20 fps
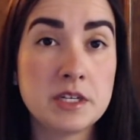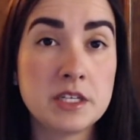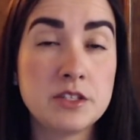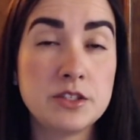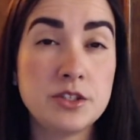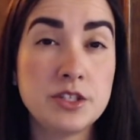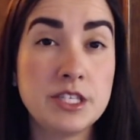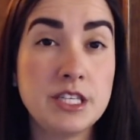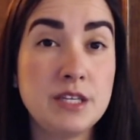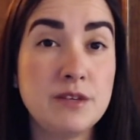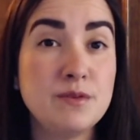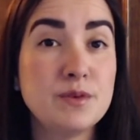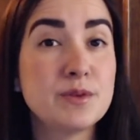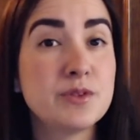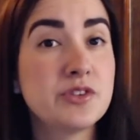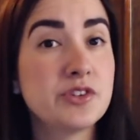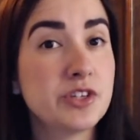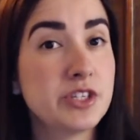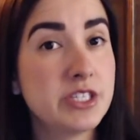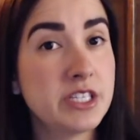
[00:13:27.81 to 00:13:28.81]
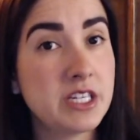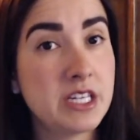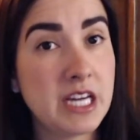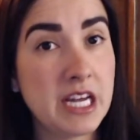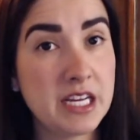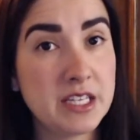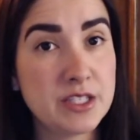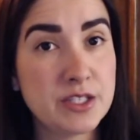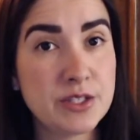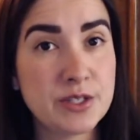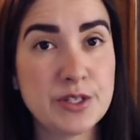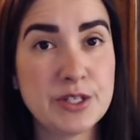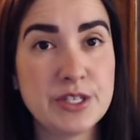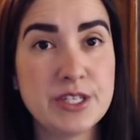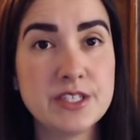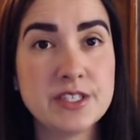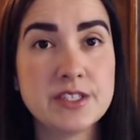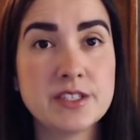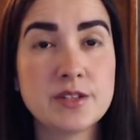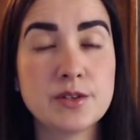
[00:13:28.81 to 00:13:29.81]
to give you certain
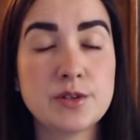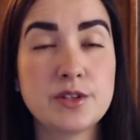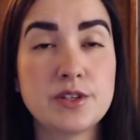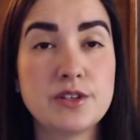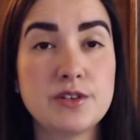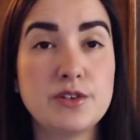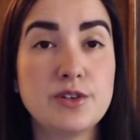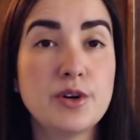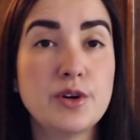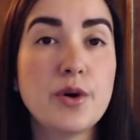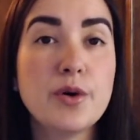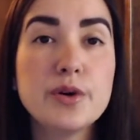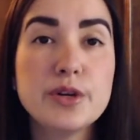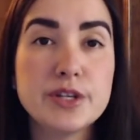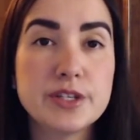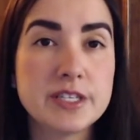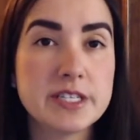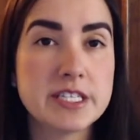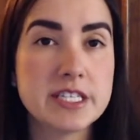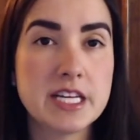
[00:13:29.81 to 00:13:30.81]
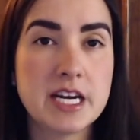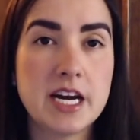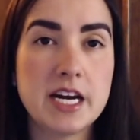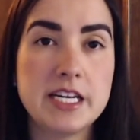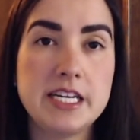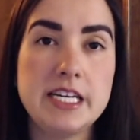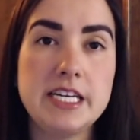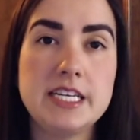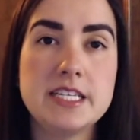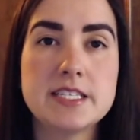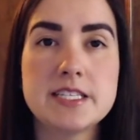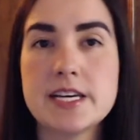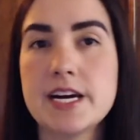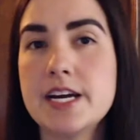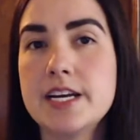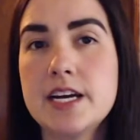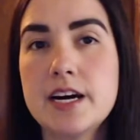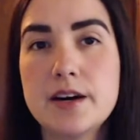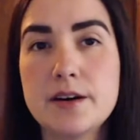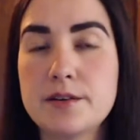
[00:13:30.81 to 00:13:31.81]
answers or know your study inside
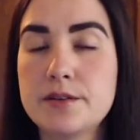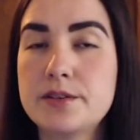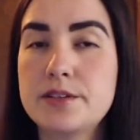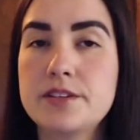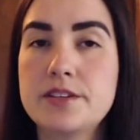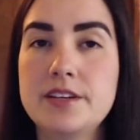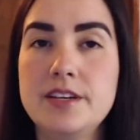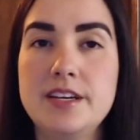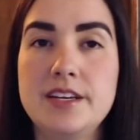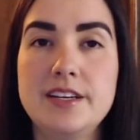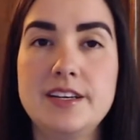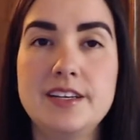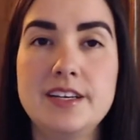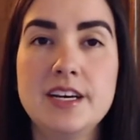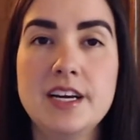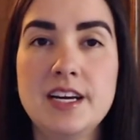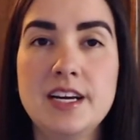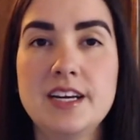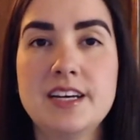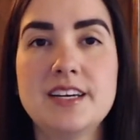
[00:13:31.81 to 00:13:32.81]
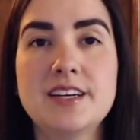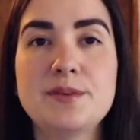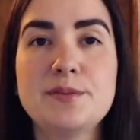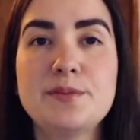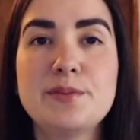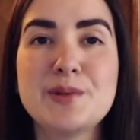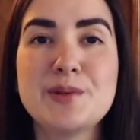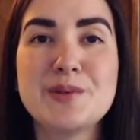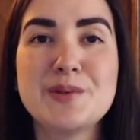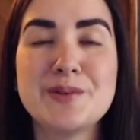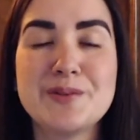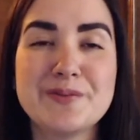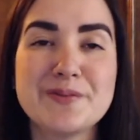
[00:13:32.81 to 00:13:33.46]
out and will